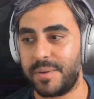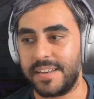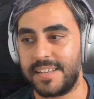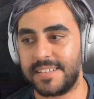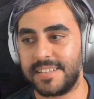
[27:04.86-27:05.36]

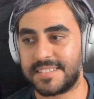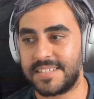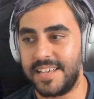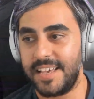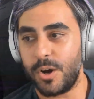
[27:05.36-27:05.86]
but
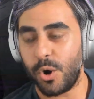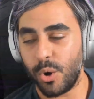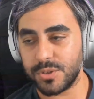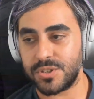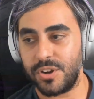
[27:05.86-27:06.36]
it's
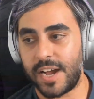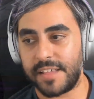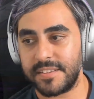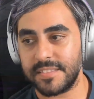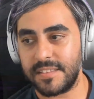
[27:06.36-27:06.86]
also I
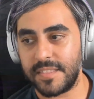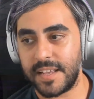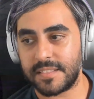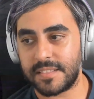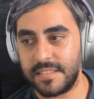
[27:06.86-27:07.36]
think that
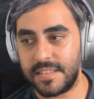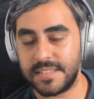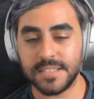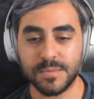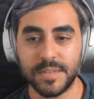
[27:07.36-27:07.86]
like the the
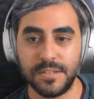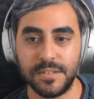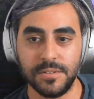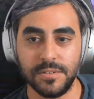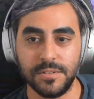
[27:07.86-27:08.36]
system that
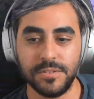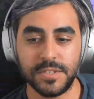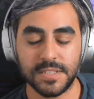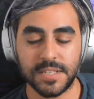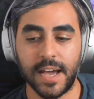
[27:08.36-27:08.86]
you
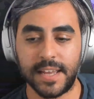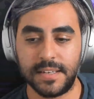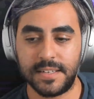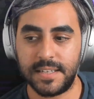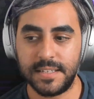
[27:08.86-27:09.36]

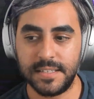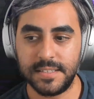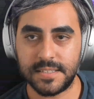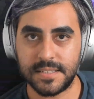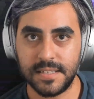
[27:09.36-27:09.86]
designed
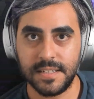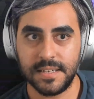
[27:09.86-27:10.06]
is